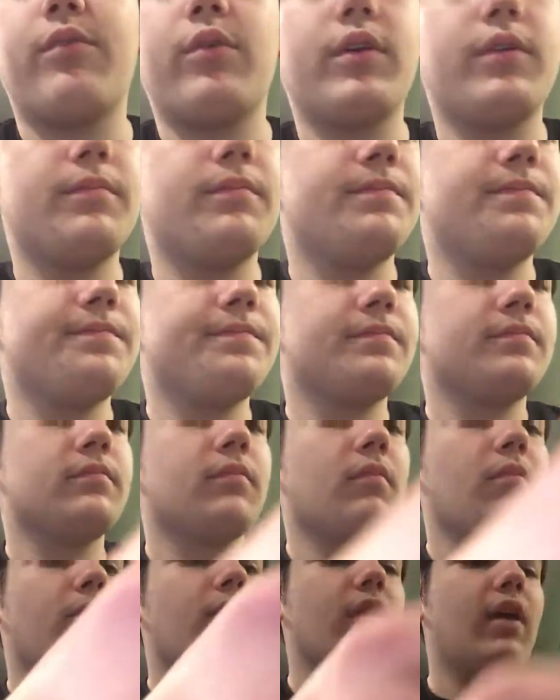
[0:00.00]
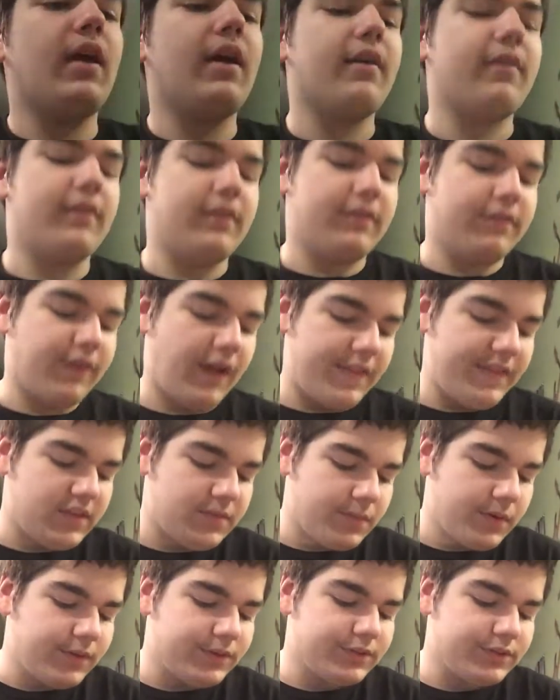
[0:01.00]
one, and find these
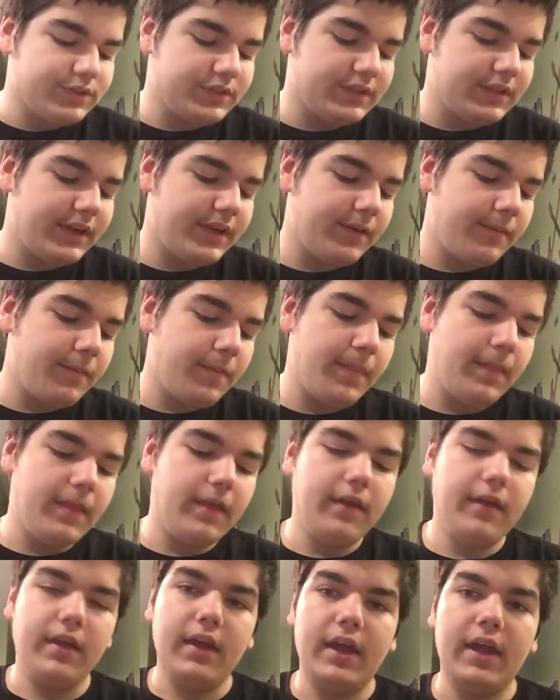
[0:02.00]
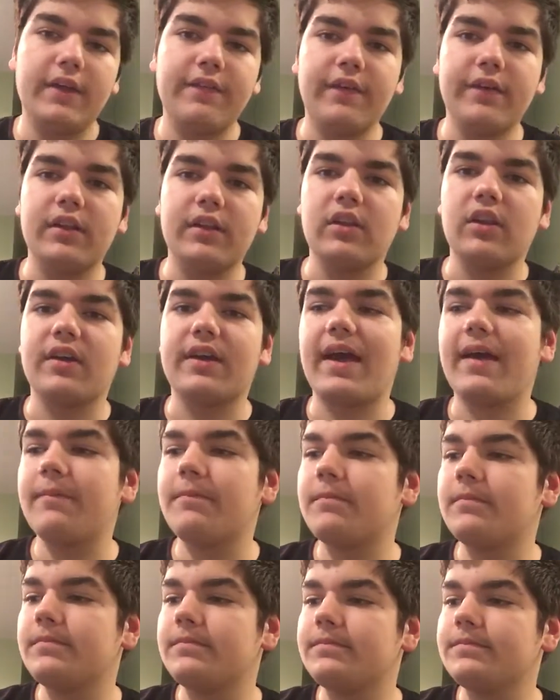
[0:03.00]
posters in there, and fun to look
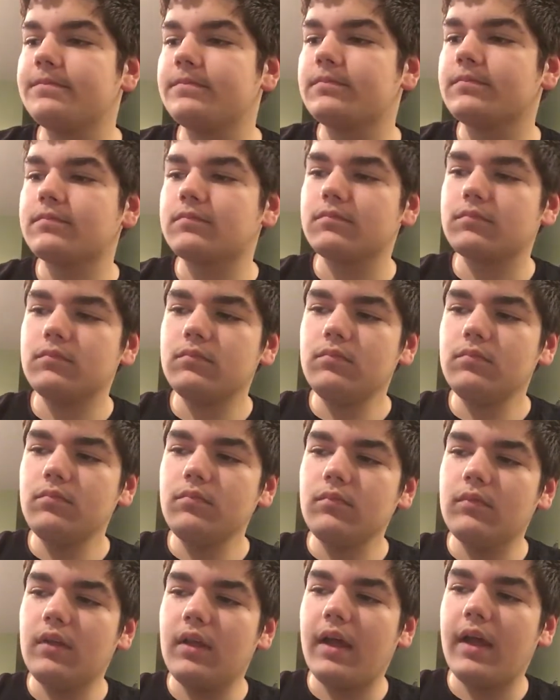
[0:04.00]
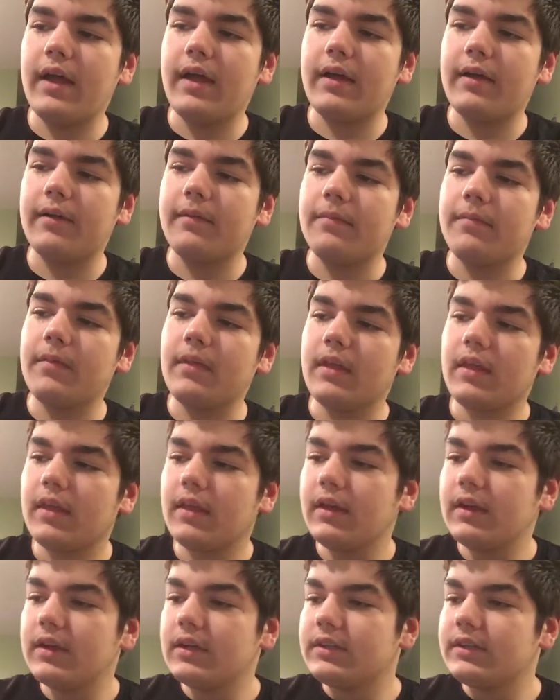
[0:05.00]
at.
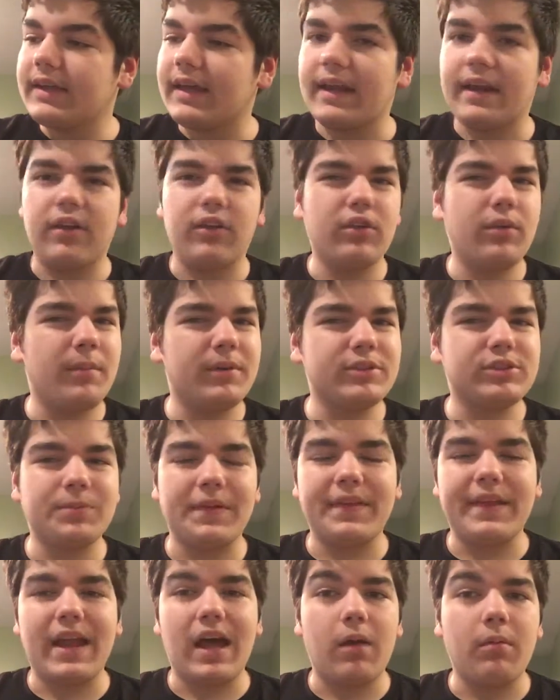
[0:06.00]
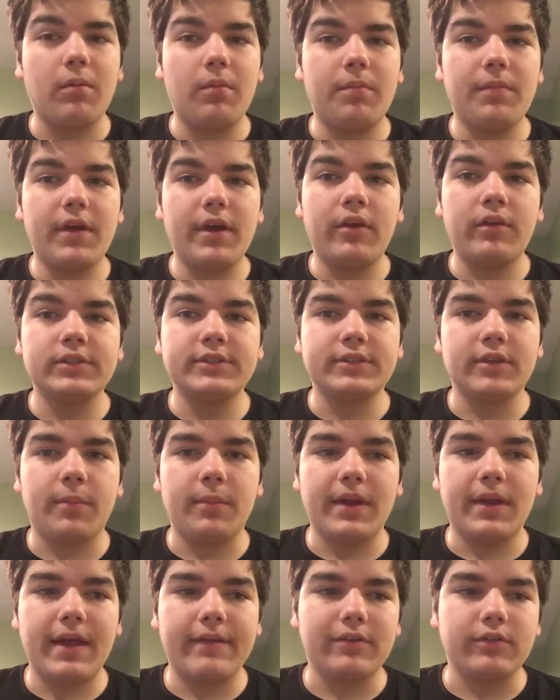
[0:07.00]
Again, I don't know much about that album, though, so I'm
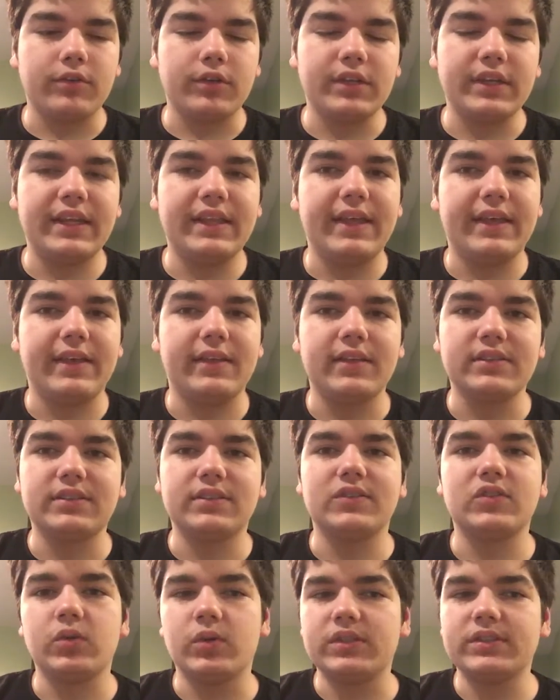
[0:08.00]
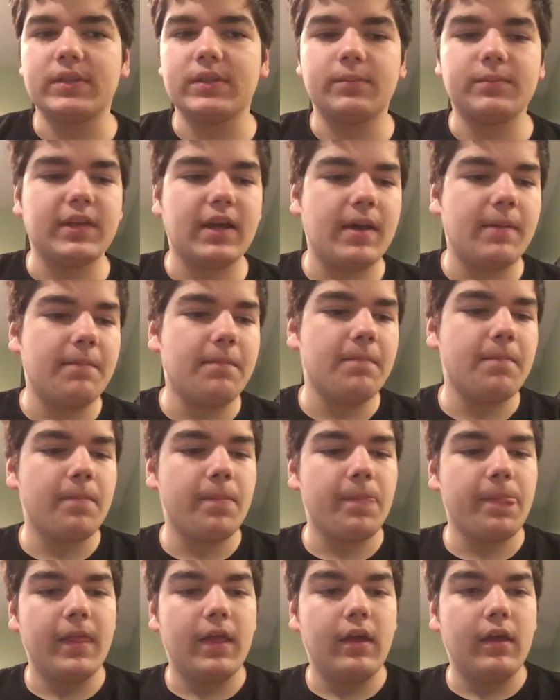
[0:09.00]
going to have to really, like, listen to it sometime.
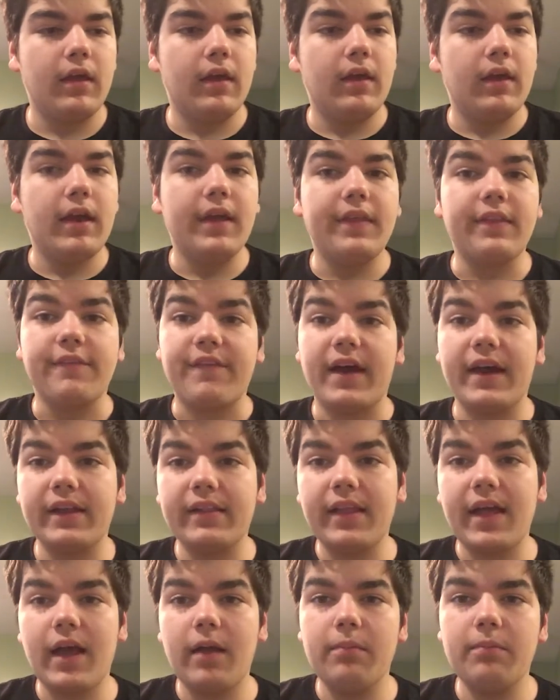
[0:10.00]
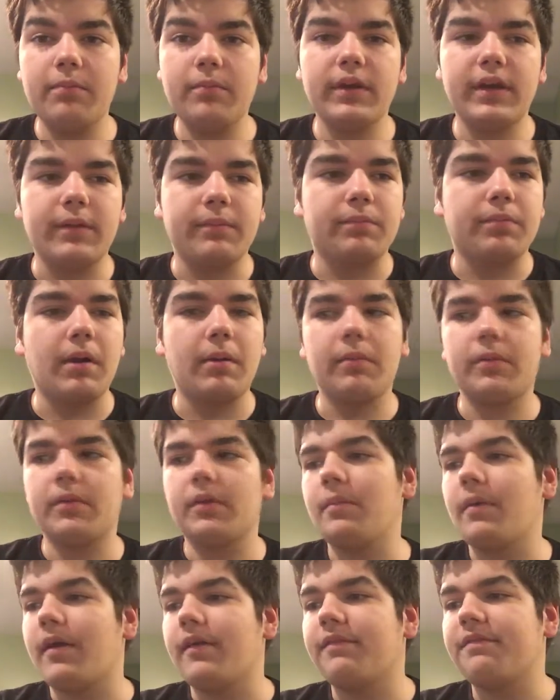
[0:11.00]
And the final album, and probably
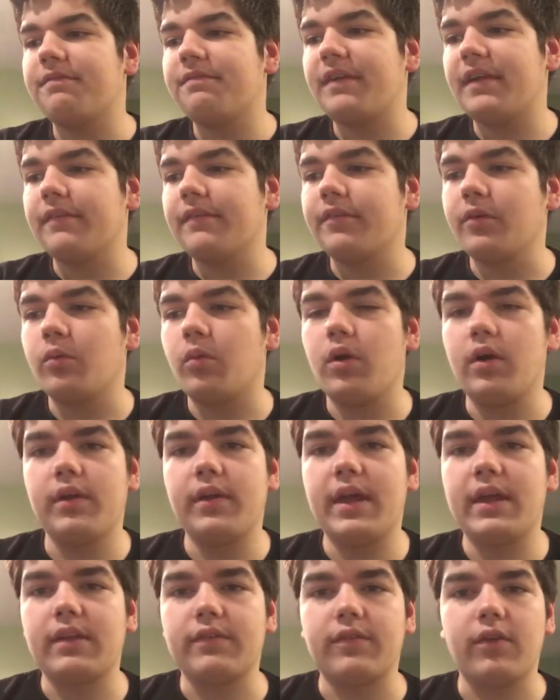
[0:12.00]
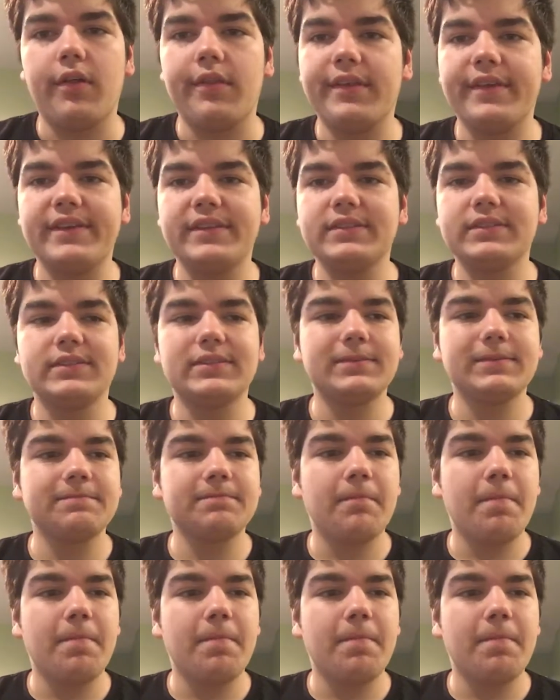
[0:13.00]
my favorite one out of all these,